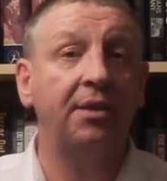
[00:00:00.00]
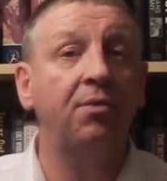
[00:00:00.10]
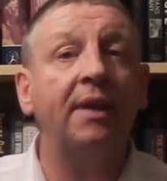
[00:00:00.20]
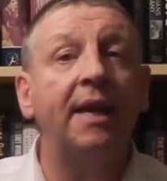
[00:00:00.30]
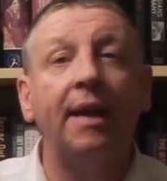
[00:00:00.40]
I
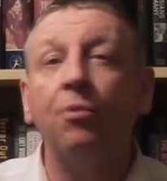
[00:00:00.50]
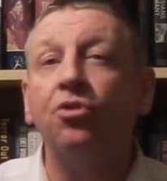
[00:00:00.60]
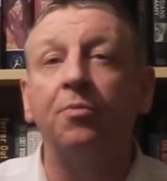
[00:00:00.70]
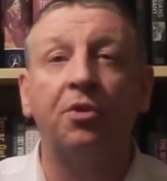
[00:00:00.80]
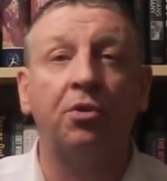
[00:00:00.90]
don't care how
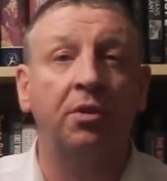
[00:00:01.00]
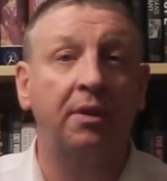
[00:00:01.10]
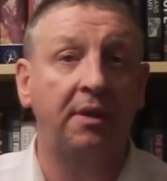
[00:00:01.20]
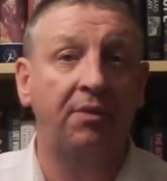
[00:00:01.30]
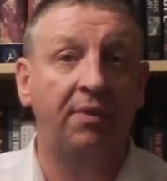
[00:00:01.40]
small,
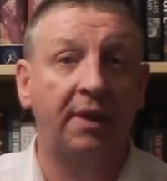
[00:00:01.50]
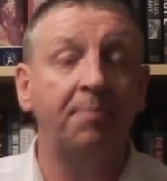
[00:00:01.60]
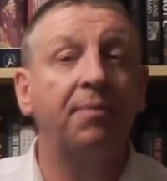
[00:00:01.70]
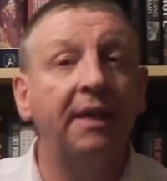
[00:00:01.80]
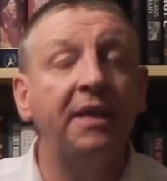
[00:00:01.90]

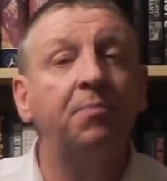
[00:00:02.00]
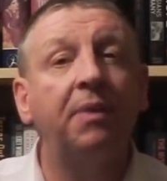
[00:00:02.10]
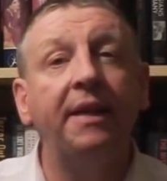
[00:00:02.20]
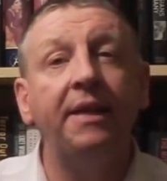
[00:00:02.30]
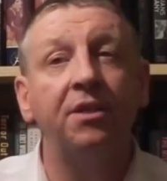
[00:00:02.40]
right? Please,
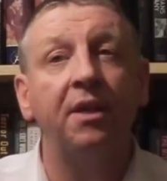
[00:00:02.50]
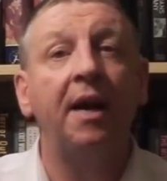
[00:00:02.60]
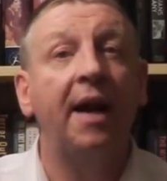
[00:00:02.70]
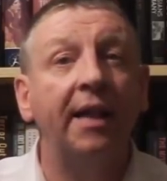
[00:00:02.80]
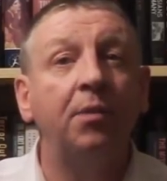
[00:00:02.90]
please
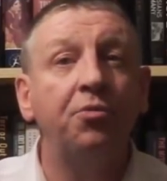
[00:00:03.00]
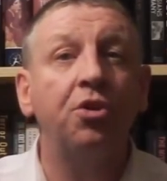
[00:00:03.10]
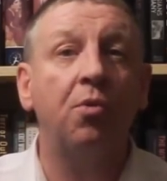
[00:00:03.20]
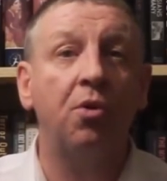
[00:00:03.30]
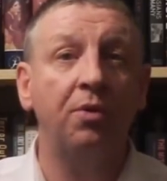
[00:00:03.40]
help
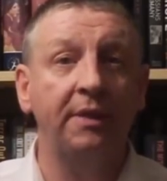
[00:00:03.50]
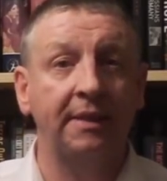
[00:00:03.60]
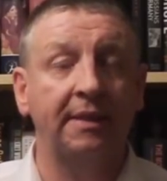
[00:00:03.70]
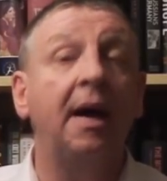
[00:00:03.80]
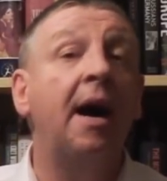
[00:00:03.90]
Joe
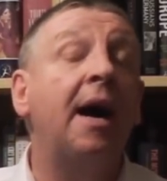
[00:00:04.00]
Owens.